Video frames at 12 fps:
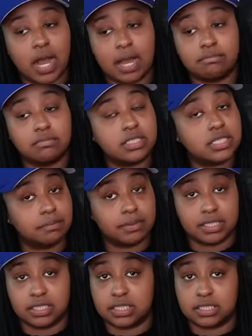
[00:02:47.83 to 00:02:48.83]
I'm
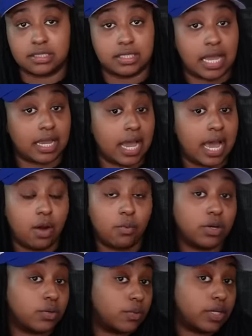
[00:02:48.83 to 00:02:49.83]
simply just like, how,
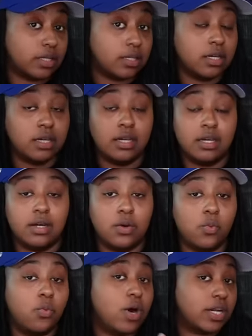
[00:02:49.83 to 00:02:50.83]
what are we,
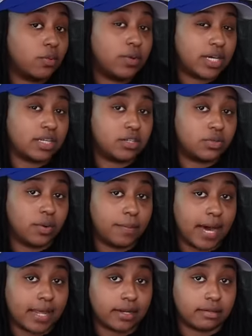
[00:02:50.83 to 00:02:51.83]
what are we going to do
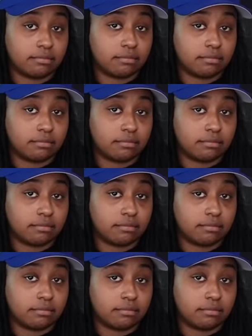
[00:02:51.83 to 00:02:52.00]
about it?